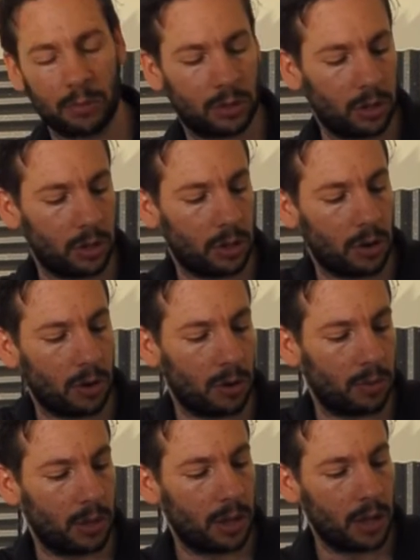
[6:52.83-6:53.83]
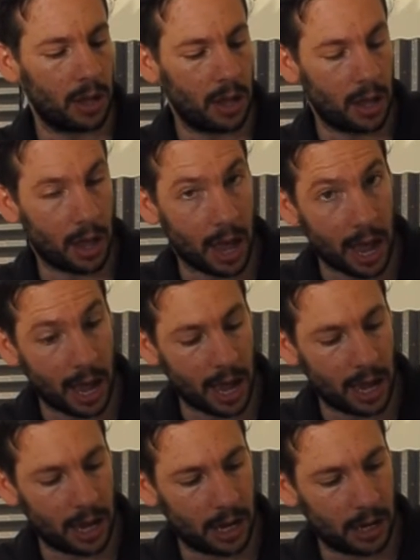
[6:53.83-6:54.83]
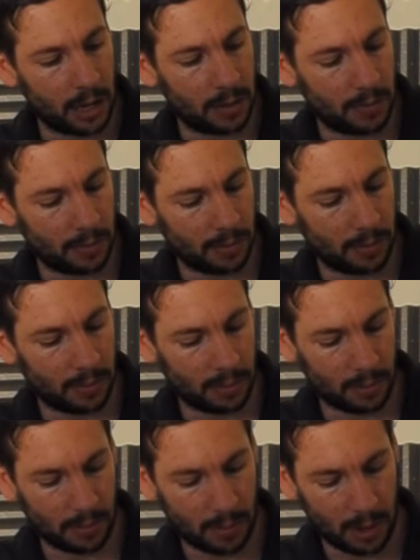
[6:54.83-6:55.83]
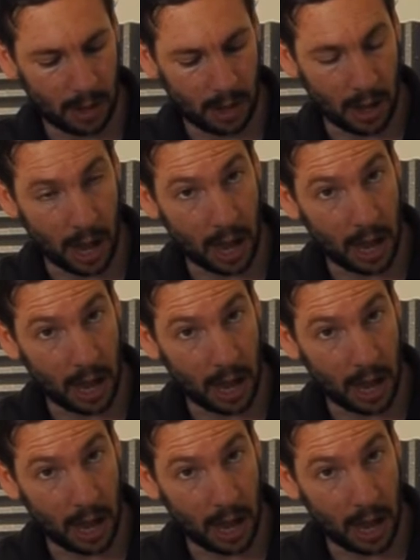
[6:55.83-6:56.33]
So you go A, A,